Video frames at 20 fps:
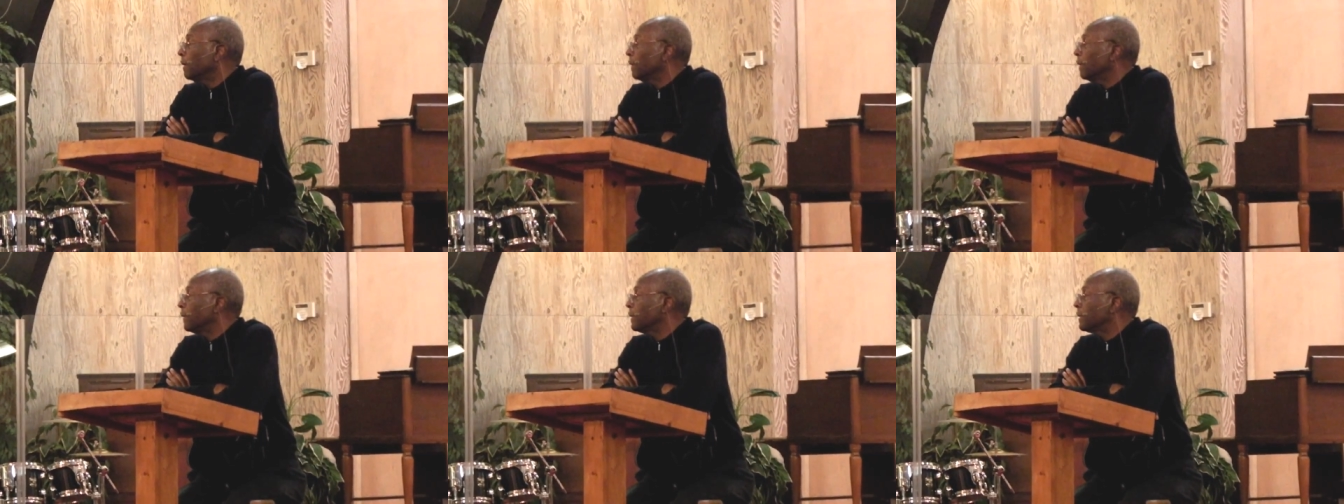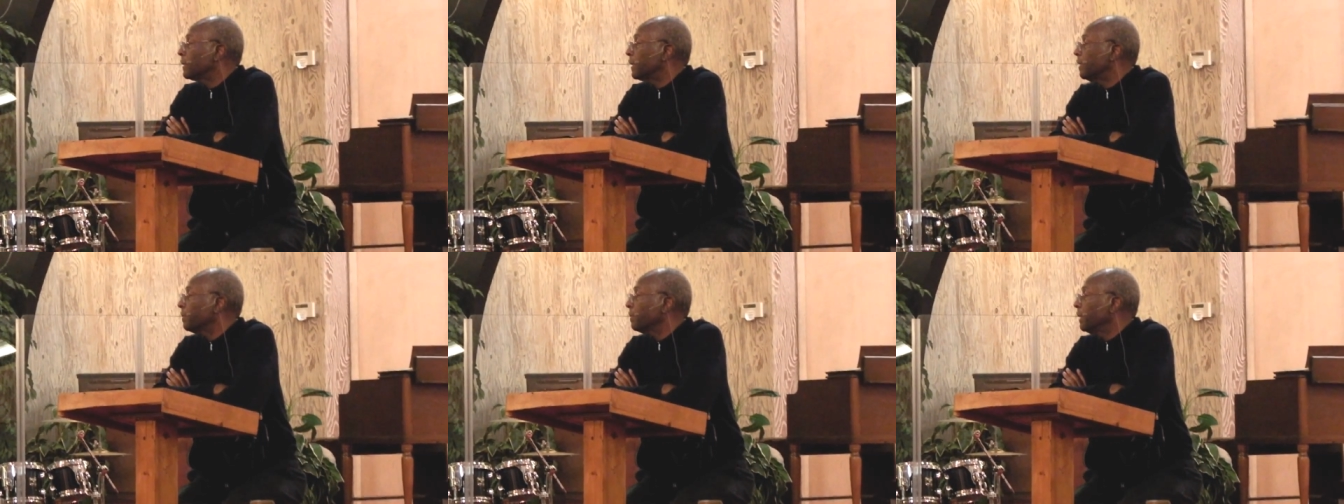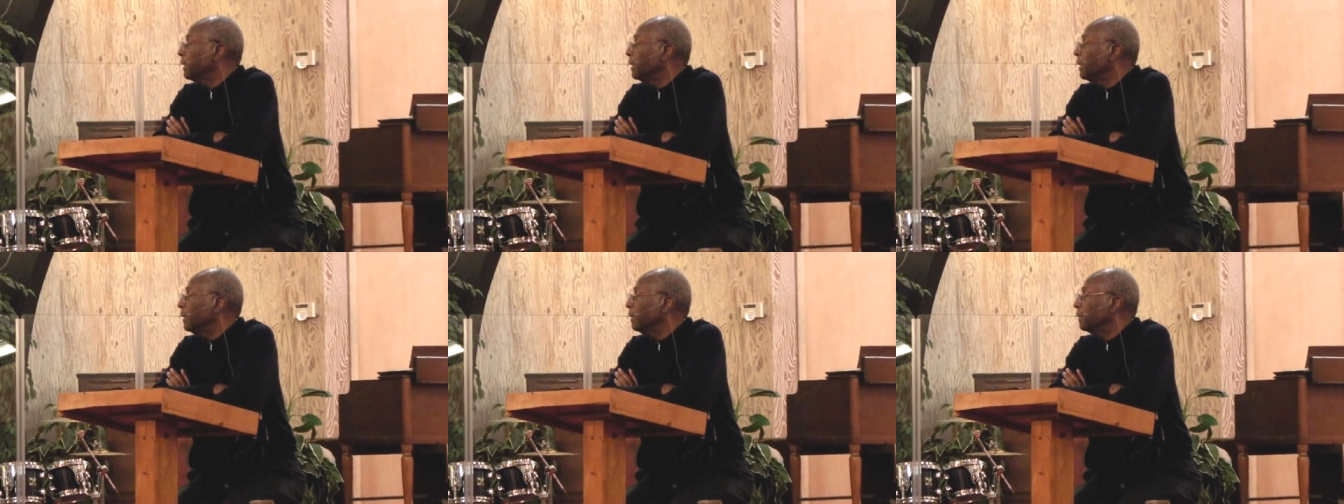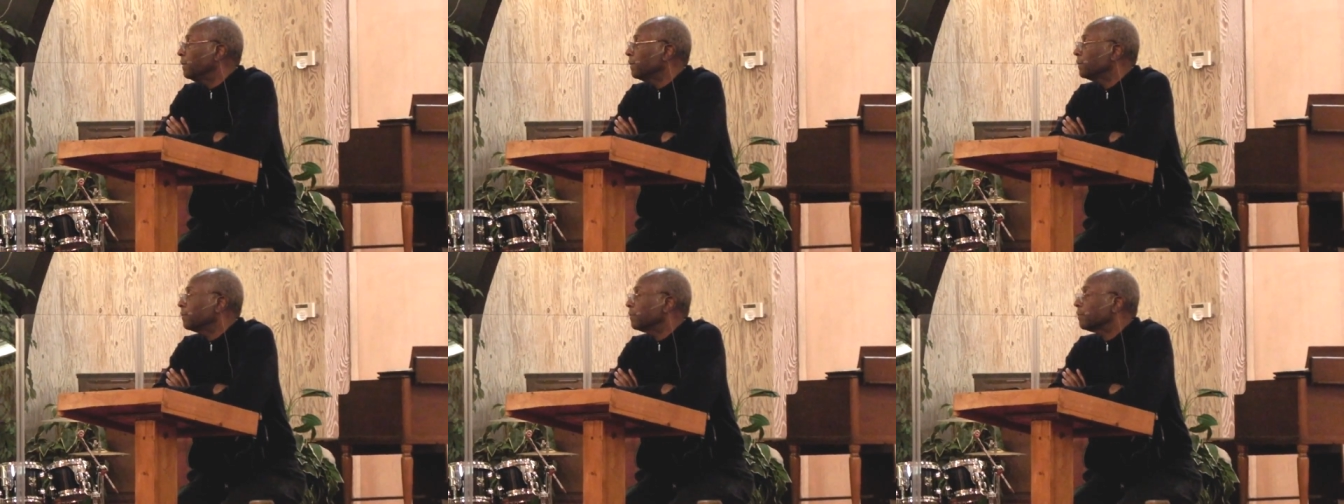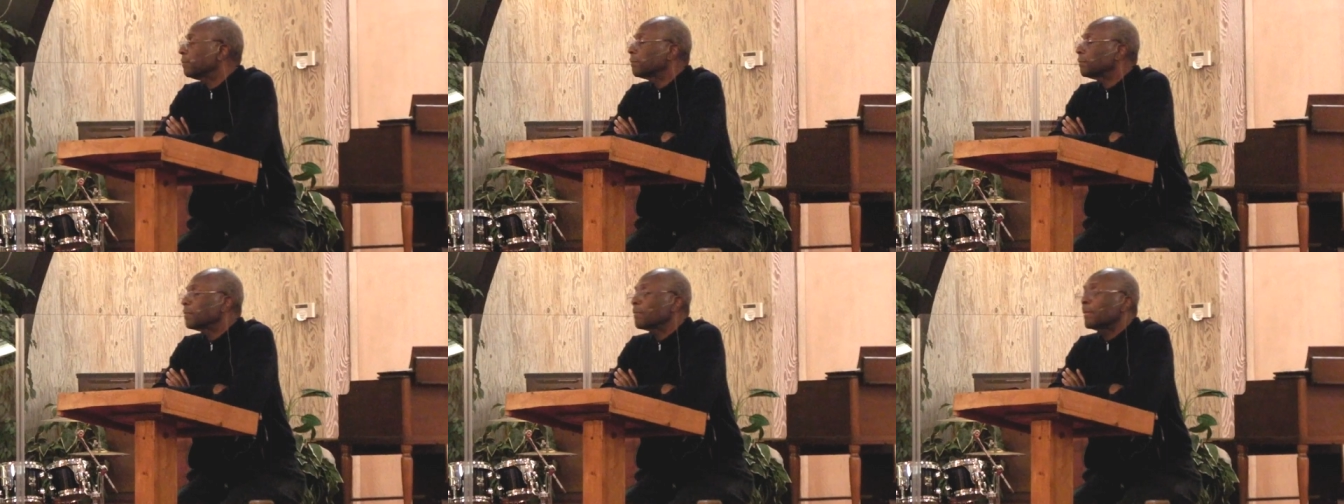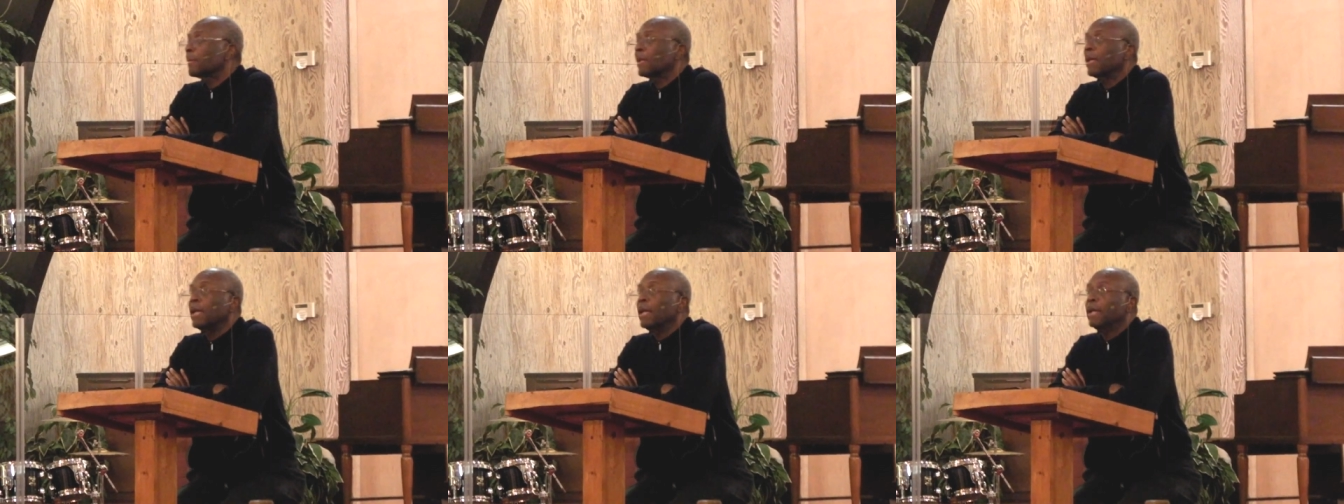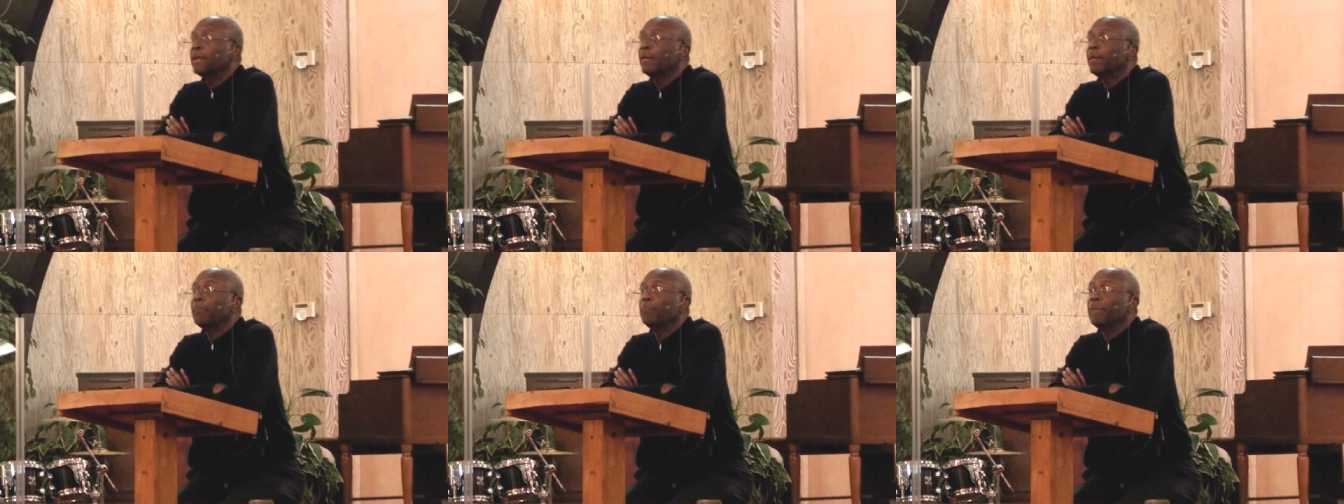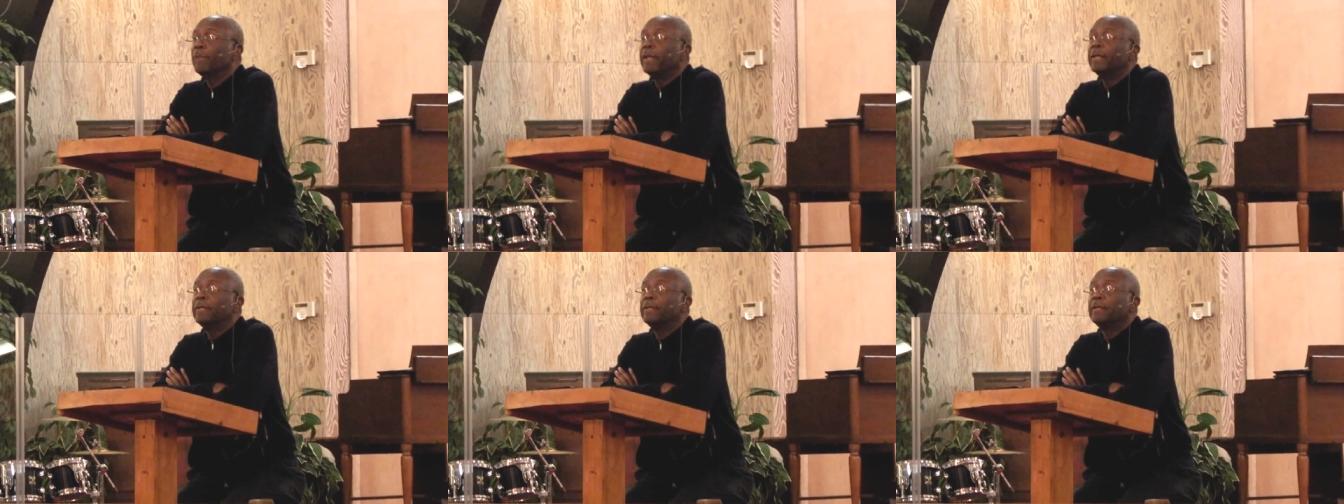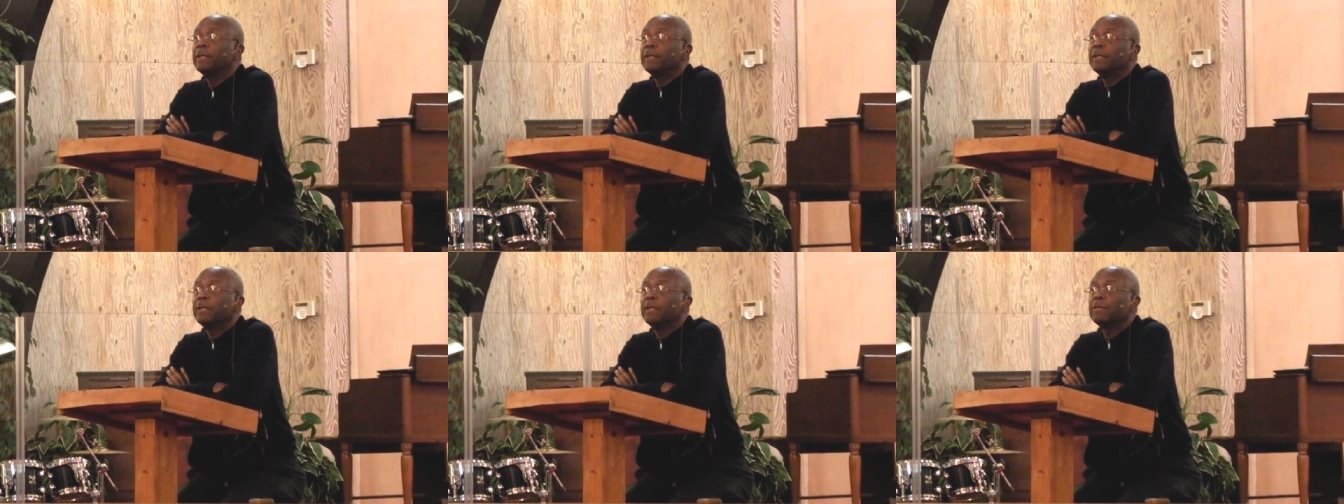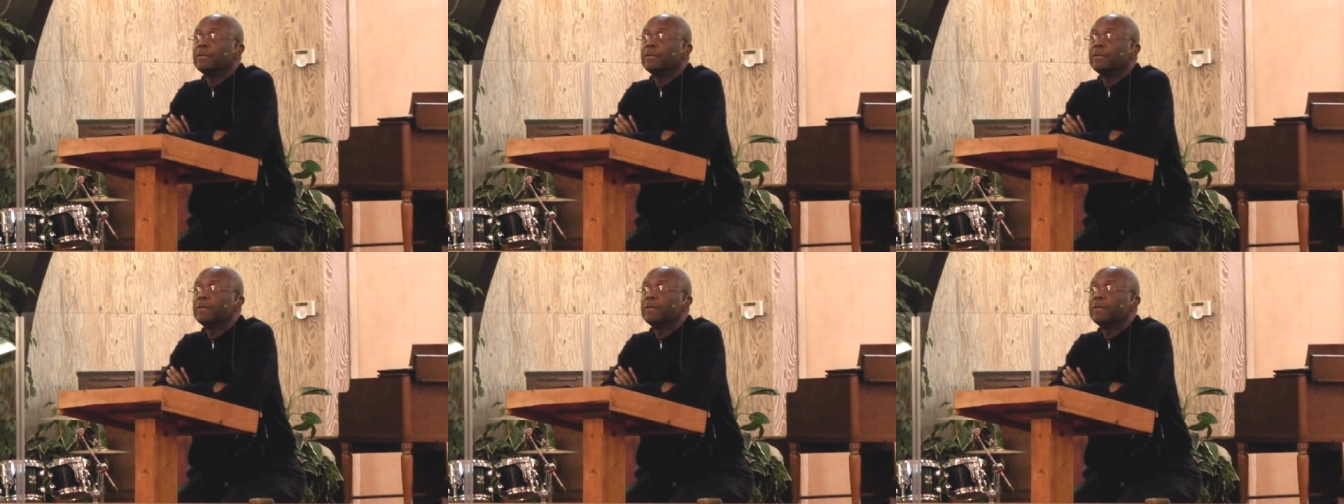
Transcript: what does that mean? An abundant